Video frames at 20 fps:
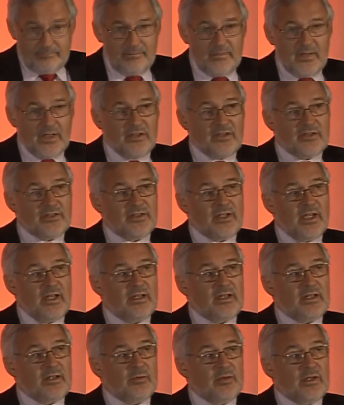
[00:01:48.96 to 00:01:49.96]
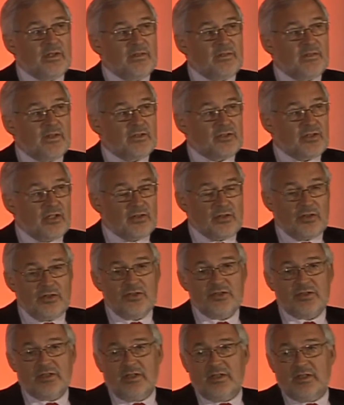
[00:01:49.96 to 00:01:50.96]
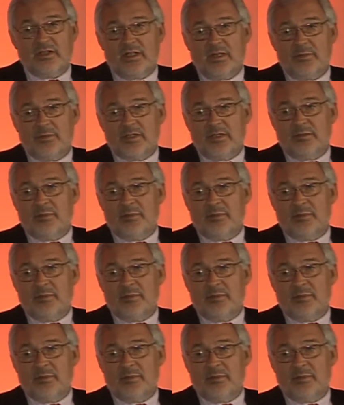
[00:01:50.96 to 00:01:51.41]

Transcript: standing with John Kushner, the deputy